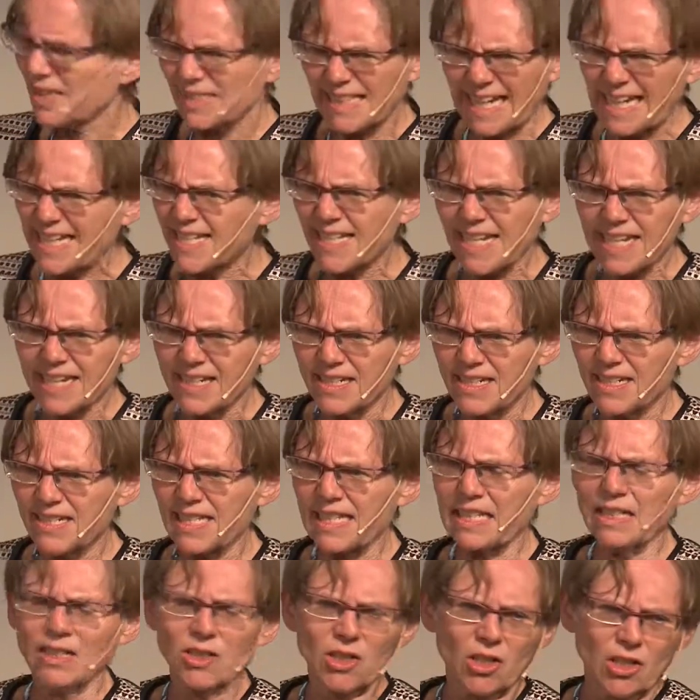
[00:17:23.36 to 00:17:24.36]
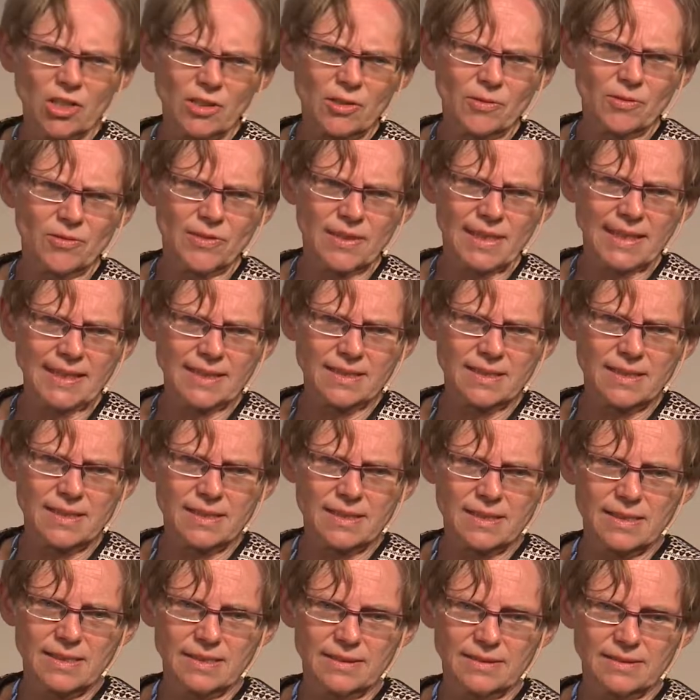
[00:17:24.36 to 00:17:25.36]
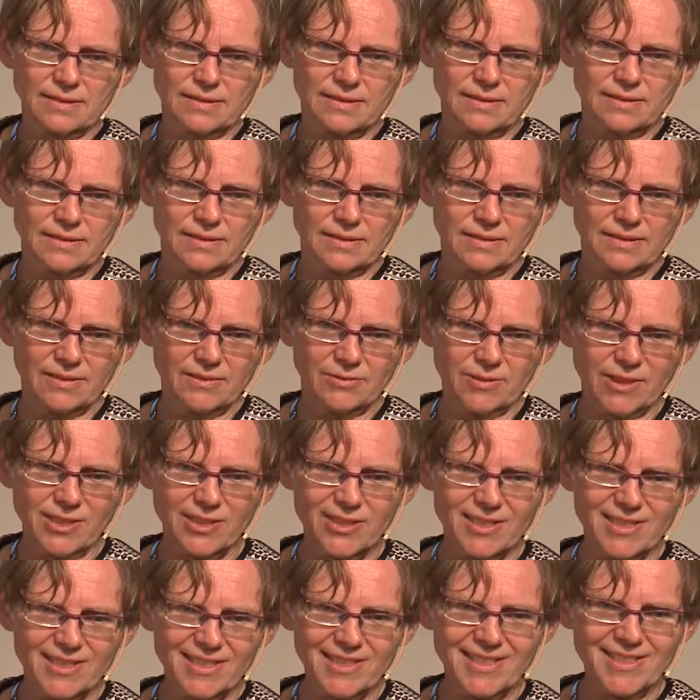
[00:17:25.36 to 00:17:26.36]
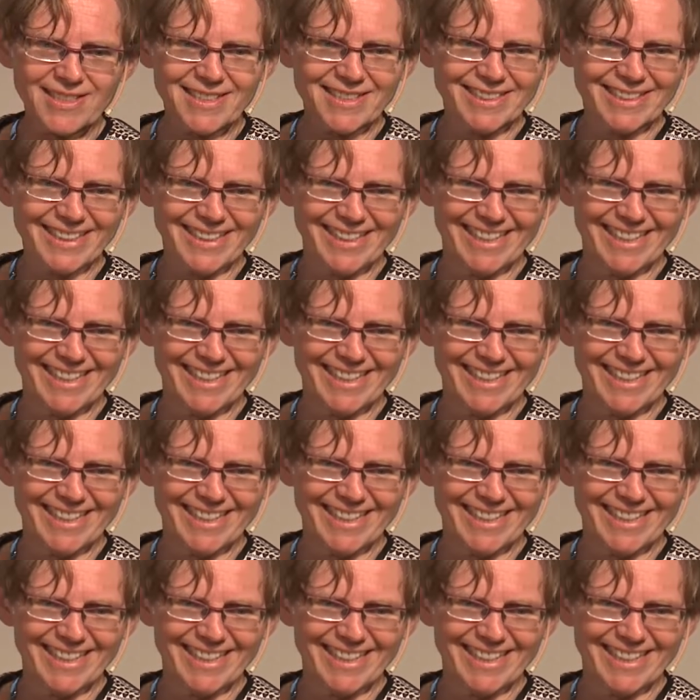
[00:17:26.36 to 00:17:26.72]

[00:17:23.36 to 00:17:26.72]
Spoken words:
Data is a lot of things. What is this?